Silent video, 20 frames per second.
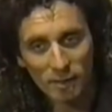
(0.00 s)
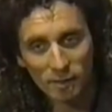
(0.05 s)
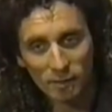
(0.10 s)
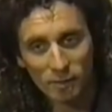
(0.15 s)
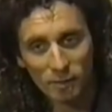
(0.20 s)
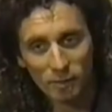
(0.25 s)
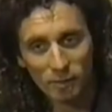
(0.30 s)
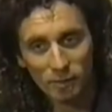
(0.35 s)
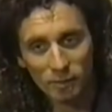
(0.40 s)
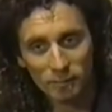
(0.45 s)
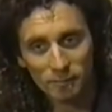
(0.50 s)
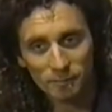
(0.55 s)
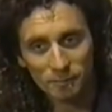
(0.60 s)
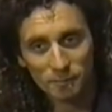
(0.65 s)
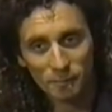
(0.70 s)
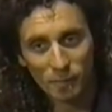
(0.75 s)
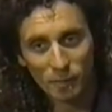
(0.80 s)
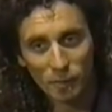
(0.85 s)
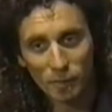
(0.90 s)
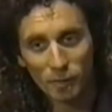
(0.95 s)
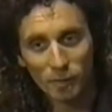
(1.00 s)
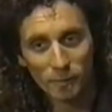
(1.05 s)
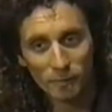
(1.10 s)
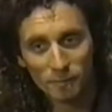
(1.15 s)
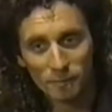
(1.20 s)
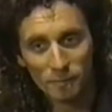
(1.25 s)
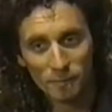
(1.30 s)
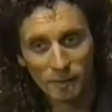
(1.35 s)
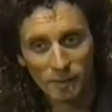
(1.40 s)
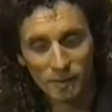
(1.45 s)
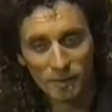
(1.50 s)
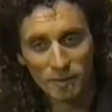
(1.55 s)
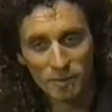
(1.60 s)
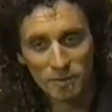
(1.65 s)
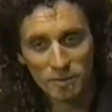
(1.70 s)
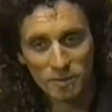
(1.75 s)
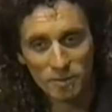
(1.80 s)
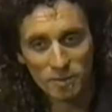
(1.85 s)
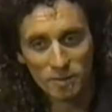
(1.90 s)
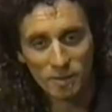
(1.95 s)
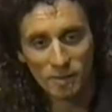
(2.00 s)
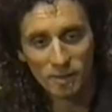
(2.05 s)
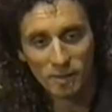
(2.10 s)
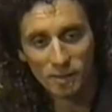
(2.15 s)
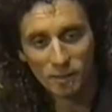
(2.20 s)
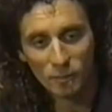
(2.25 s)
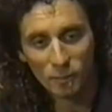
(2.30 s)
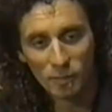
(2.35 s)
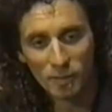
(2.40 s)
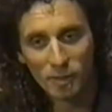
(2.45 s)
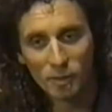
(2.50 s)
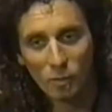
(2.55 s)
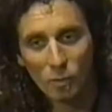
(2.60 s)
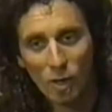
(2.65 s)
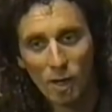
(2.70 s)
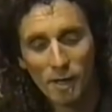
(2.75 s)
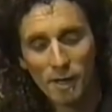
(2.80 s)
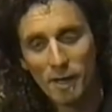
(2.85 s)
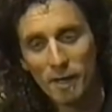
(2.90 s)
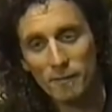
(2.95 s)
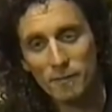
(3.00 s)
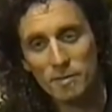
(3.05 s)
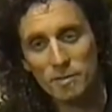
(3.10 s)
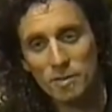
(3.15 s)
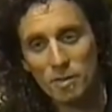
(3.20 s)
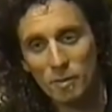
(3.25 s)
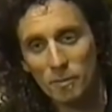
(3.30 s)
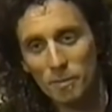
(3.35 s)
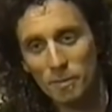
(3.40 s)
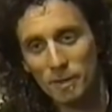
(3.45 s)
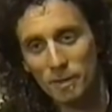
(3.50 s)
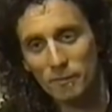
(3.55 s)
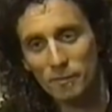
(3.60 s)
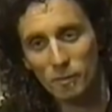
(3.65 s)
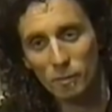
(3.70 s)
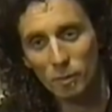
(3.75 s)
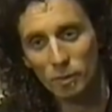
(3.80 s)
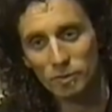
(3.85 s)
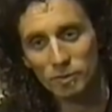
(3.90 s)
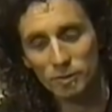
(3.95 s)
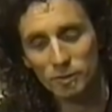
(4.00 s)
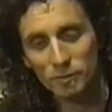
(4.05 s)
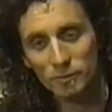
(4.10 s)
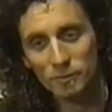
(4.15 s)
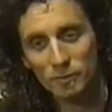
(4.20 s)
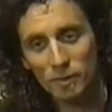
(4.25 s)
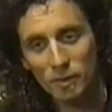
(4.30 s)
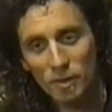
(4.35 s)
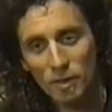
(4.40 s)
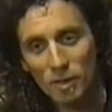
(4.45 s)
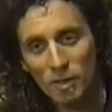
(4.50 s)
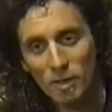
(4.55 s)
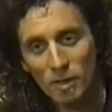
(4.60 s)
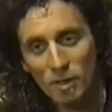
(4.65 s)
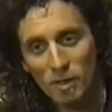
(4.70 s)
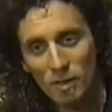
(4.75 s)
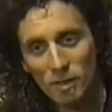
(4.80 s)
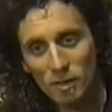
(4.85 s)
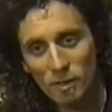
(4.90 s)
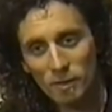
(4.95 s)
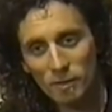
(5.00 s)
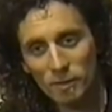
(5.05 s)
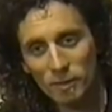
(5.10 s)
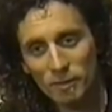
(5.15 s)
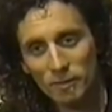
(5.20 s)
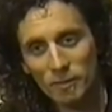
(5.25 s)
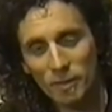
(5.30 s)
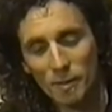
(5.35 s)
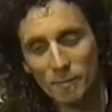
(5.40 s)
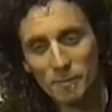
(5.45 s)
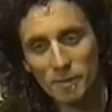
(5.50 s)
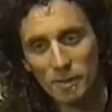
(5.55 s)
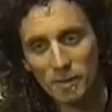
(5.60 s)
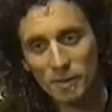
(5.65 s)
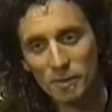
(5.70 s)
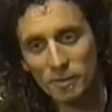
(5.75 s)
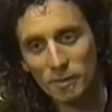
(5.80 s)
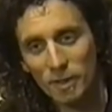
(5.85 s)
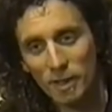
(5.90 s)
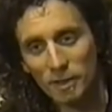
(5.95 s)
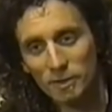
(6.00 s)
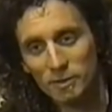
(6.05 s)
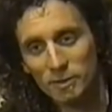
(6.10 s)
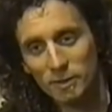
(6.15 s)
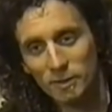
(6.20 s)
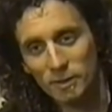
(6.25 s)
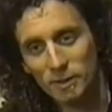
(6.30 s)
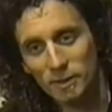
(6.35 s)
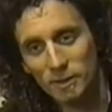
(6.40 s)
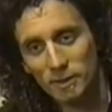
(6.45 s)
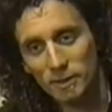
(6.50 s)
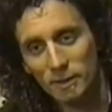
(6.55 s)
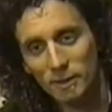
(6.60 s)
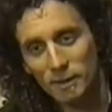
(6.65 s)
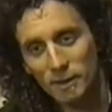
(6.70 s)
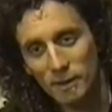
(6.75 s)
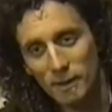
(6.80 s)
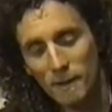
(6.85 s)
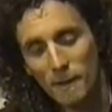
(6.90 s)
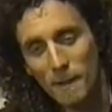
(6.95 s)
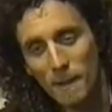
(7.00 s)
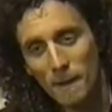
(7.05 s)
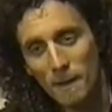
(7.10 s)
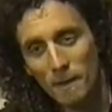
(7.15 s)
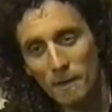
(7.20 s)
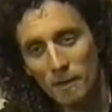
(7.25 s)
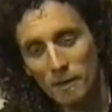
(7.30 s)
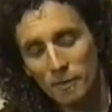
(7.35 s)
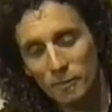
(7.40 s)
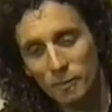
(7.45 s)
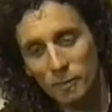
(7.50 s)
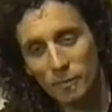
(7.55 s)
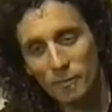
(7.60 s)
are some sirens going off in your head right now because yes, that is where they got the name for the brand. Chrome Hearts was just a working title for the film